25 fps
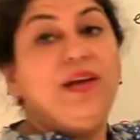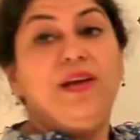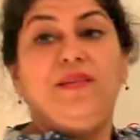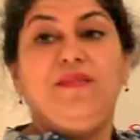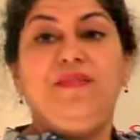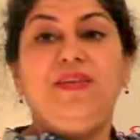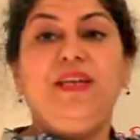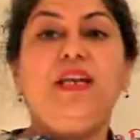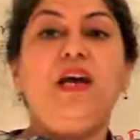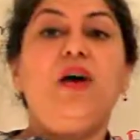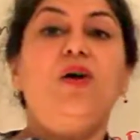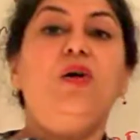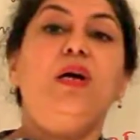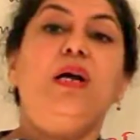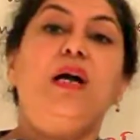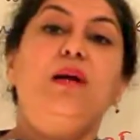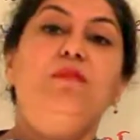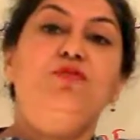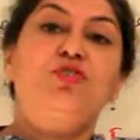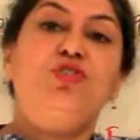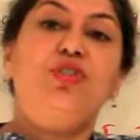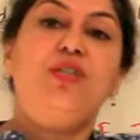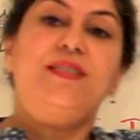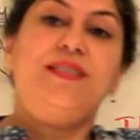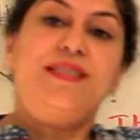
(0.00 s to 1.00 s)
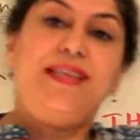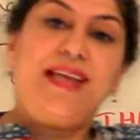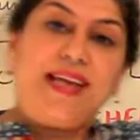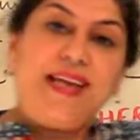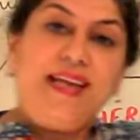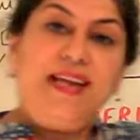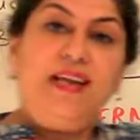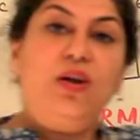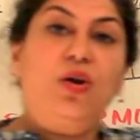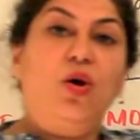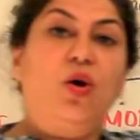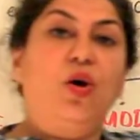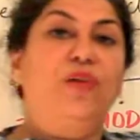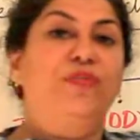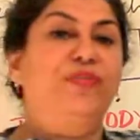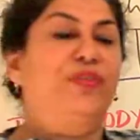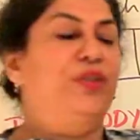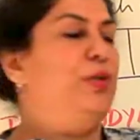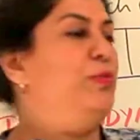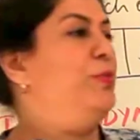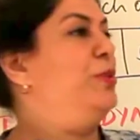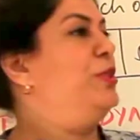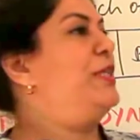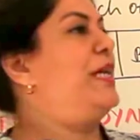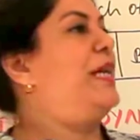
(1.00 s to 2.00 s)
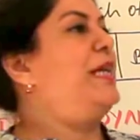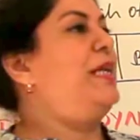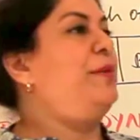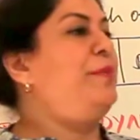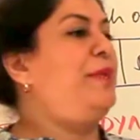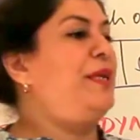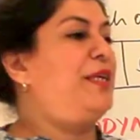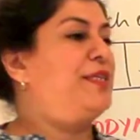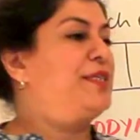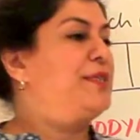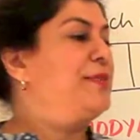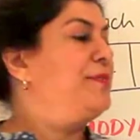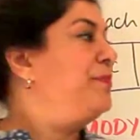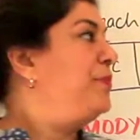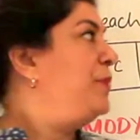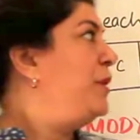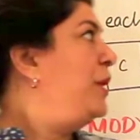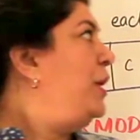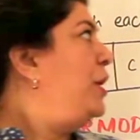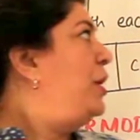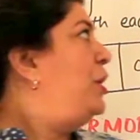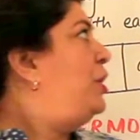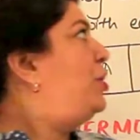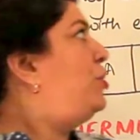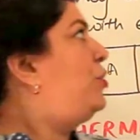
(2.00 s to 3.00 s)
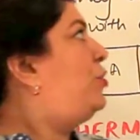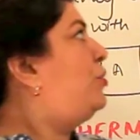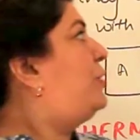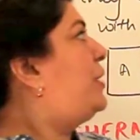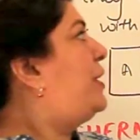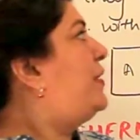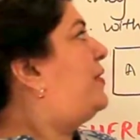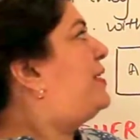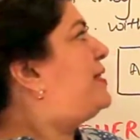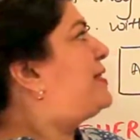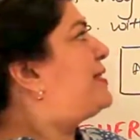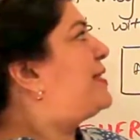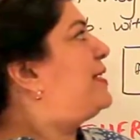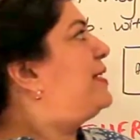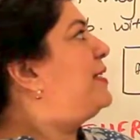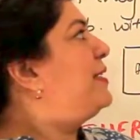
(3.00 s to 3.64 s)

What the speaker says: We now come to the second law of thermodynamics. You know, there is